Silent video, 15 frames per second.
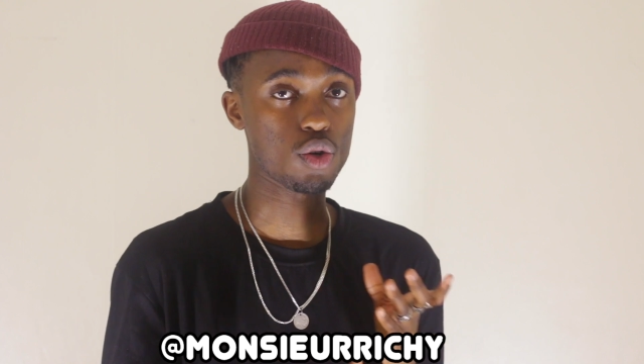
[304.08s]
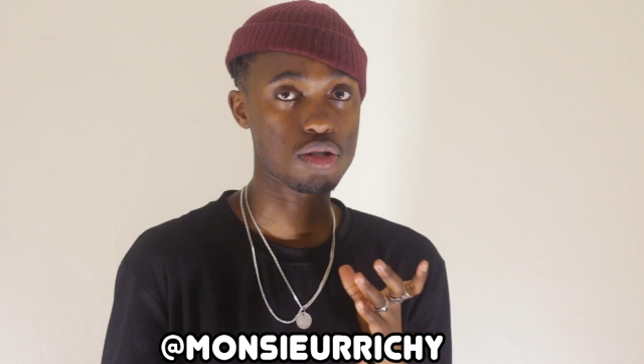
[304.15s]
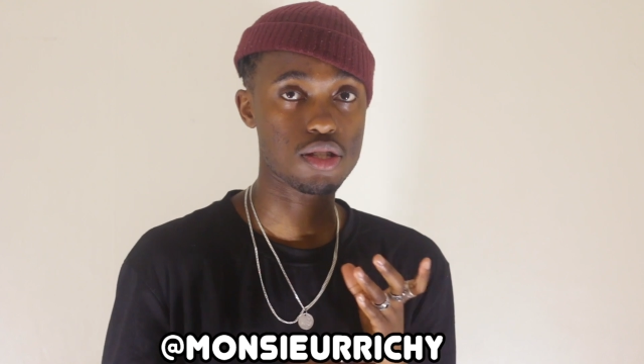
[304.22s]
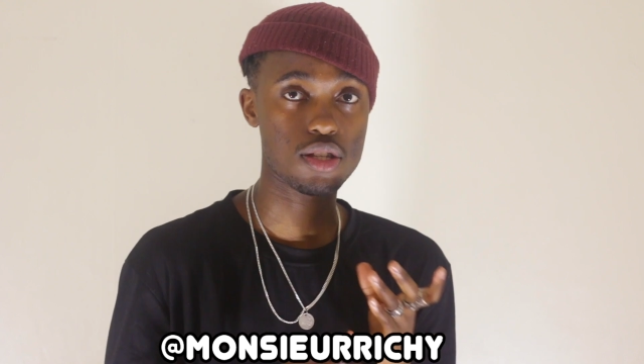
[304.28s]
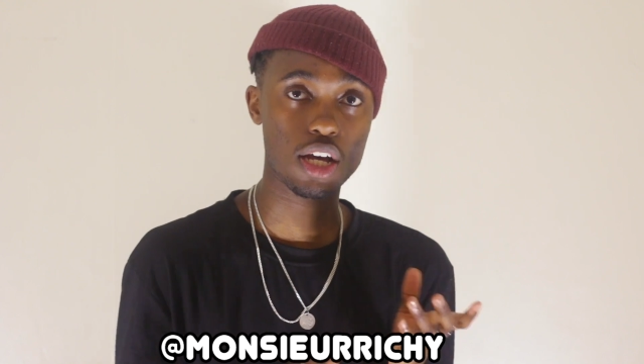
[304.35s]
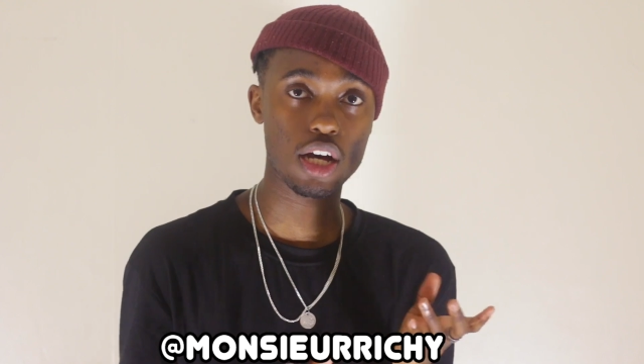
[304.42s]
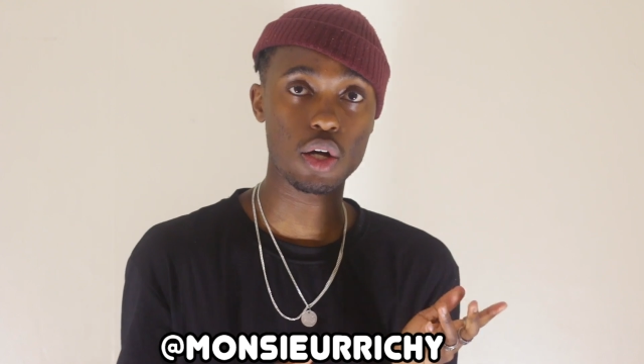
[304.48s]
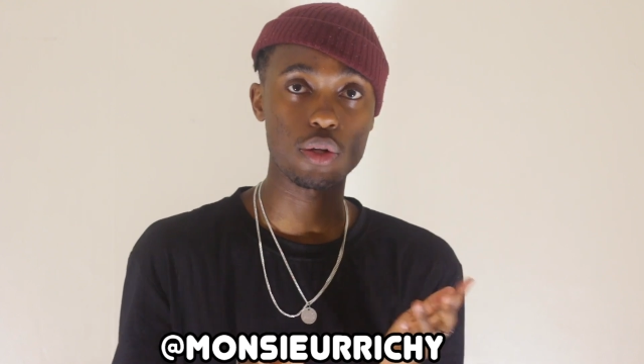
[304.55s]
your
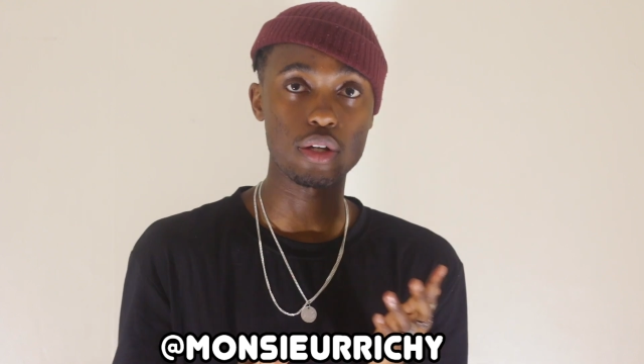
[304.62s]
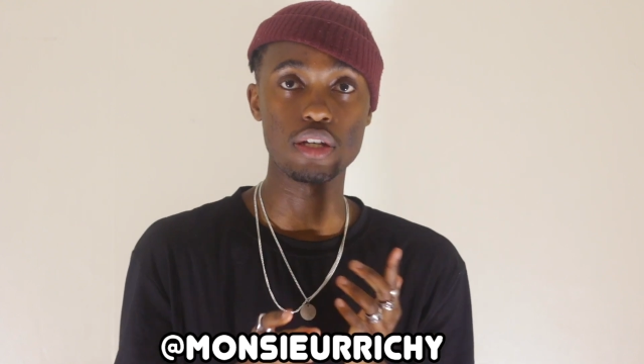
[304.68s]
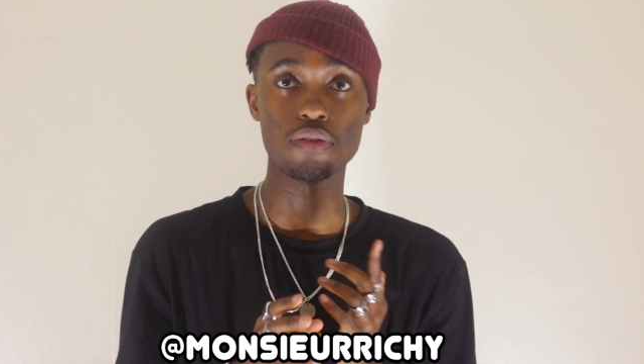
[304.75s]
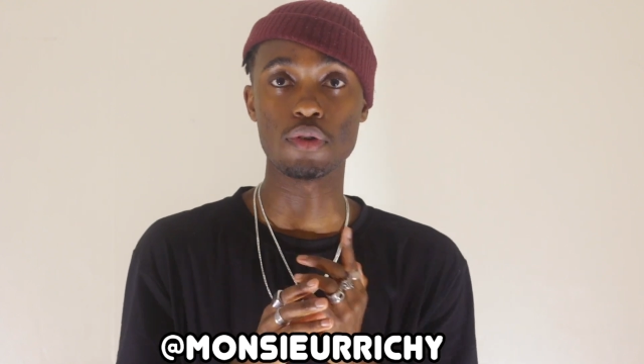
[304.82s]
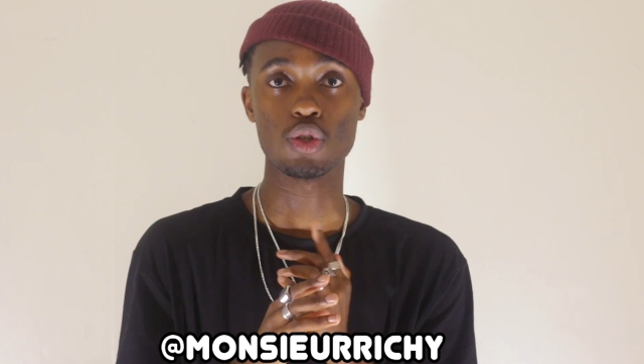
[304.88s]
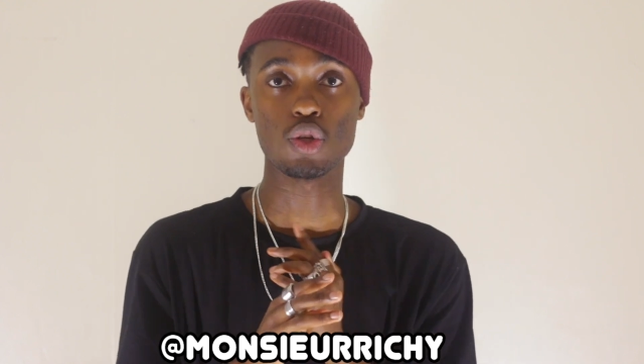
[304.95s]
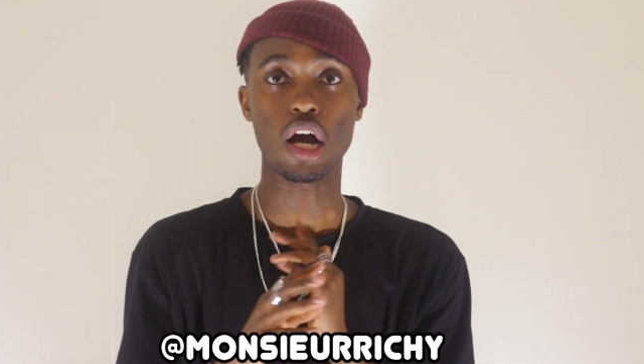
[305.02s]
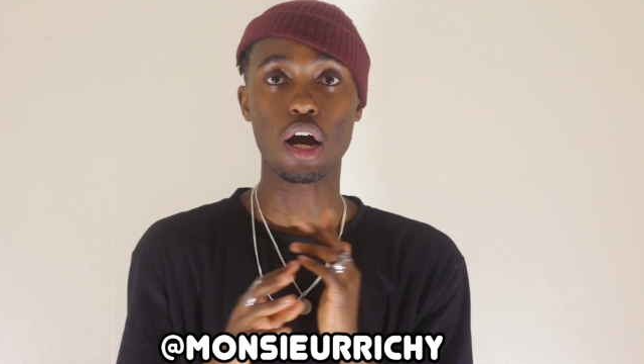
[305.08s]
style,
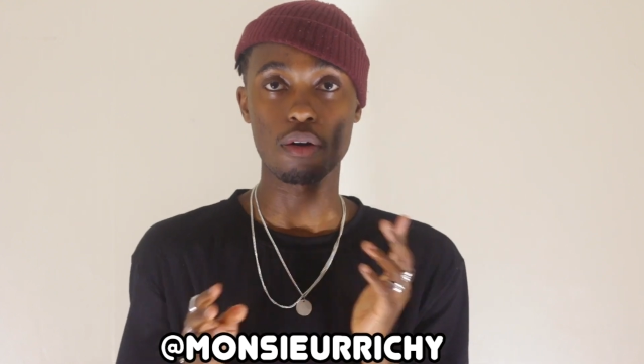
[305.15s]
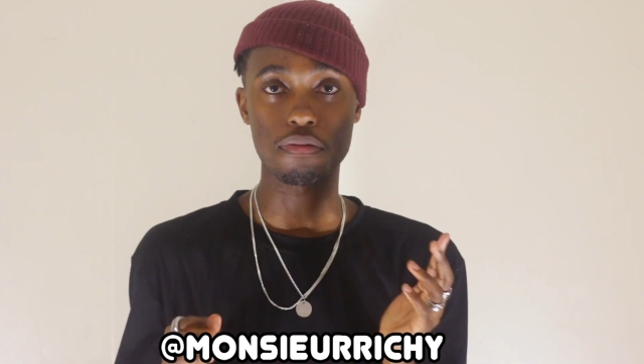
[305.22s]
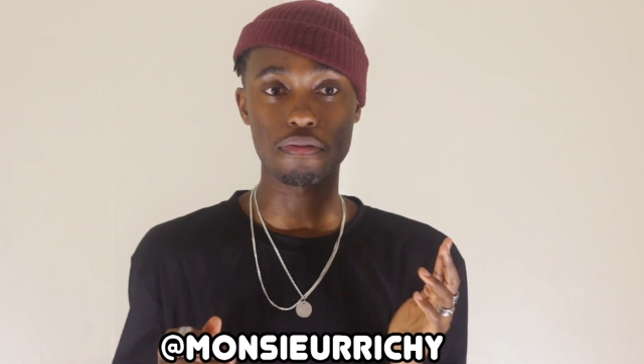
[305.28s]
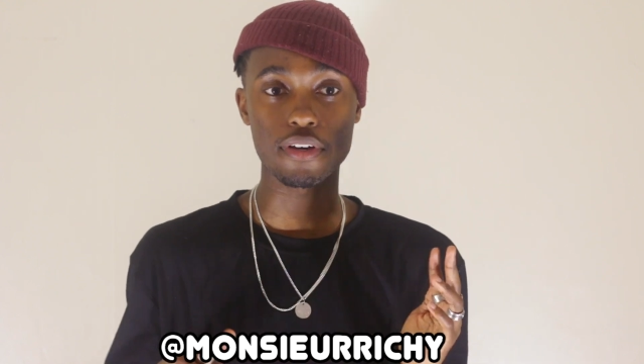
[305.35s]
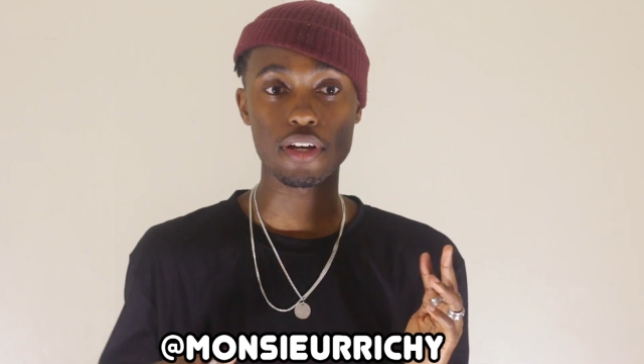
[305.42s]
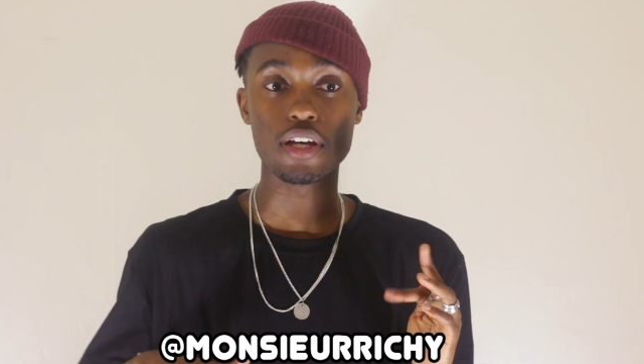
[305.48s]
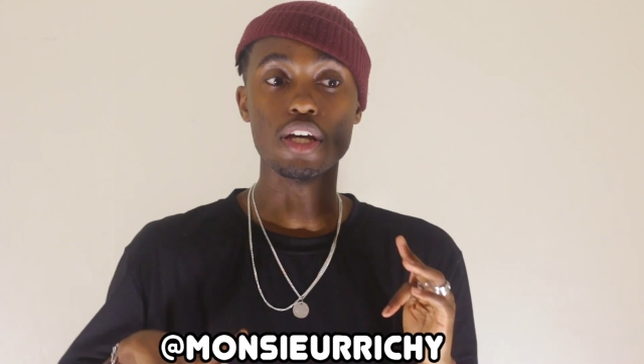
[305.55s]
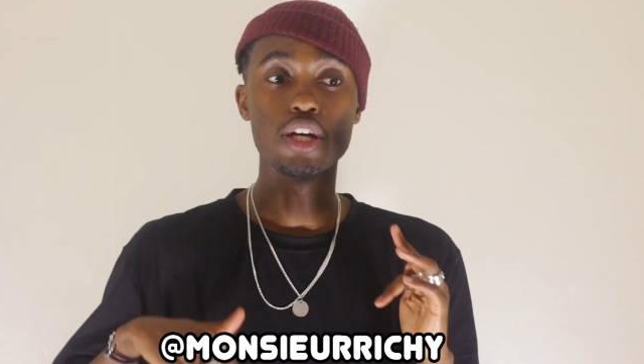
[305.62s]
even your
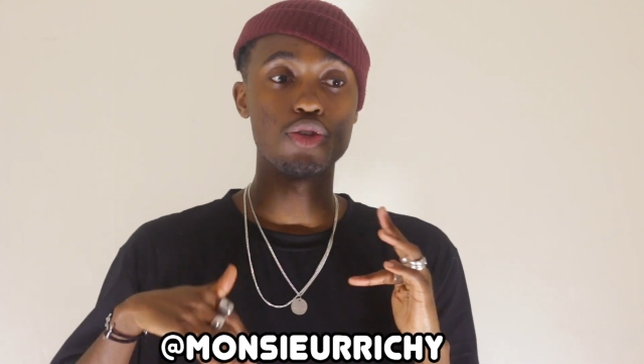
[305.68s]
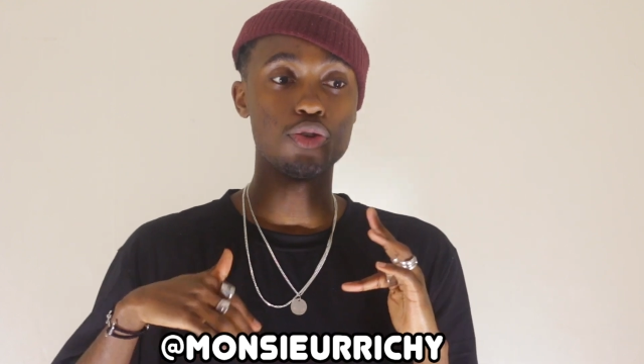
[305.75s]
outfit.